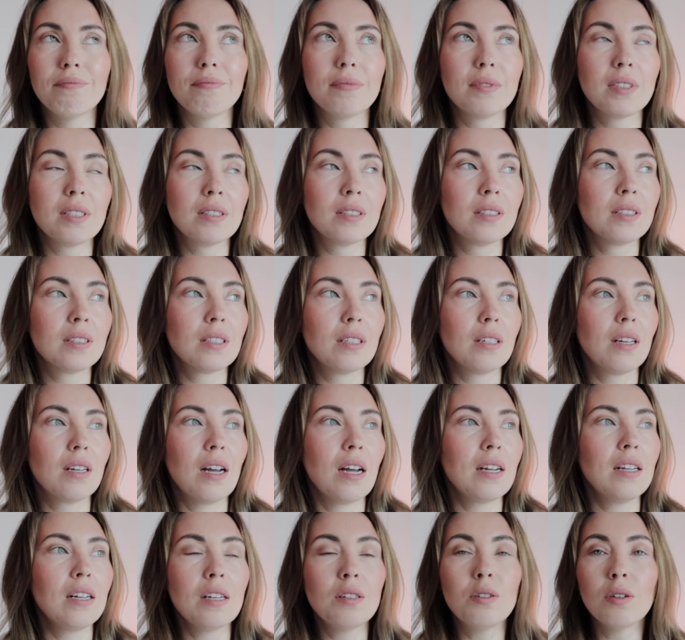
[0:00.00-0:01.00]
this,
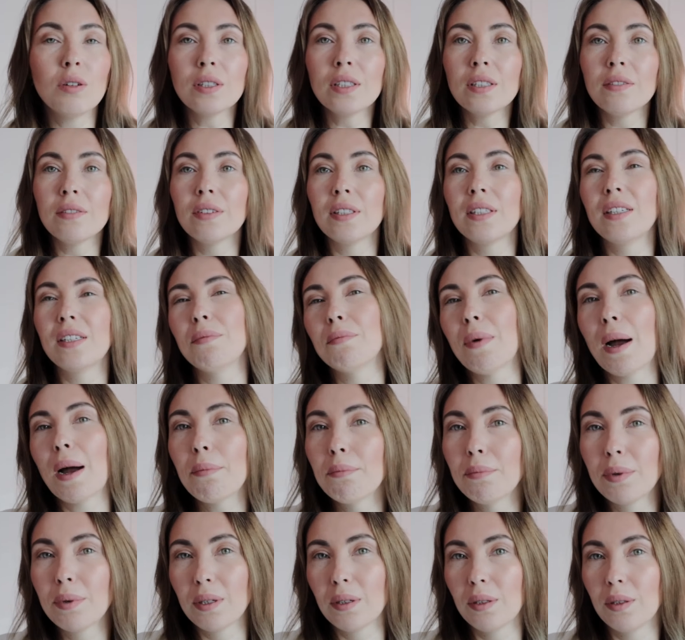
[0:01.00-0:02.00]
I don't even
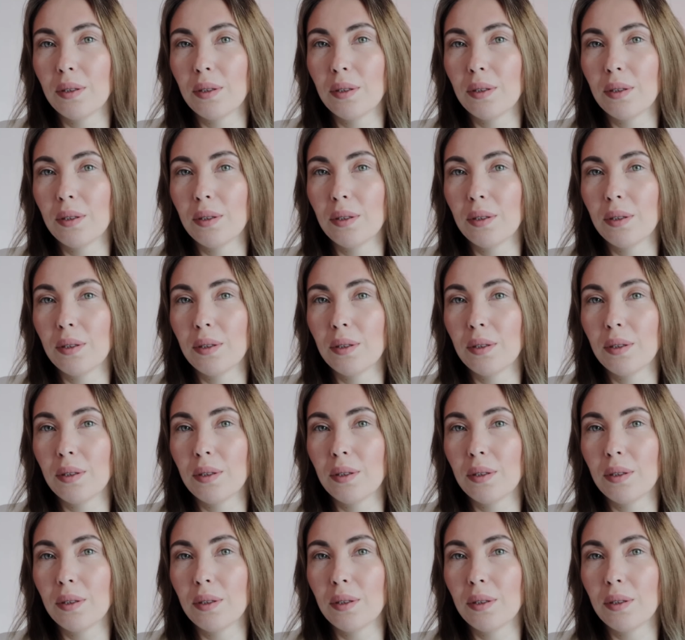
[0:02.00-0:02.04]
remember,